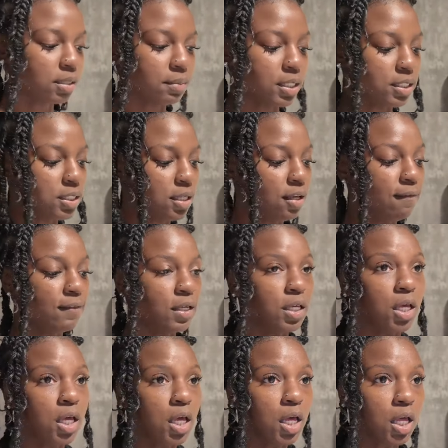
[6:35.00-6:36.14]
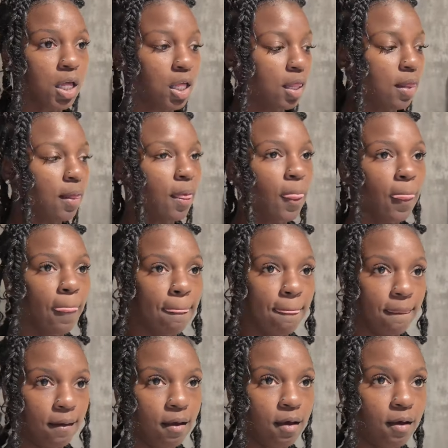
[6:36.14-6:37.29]
turn my TV
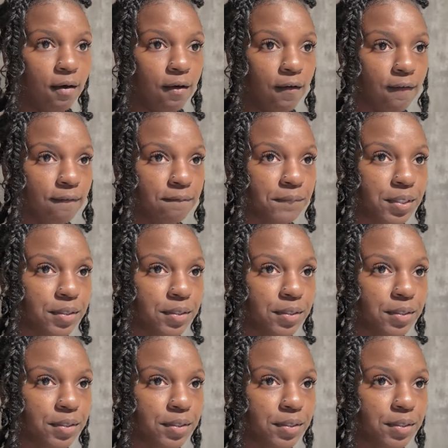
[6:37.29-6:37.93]
off.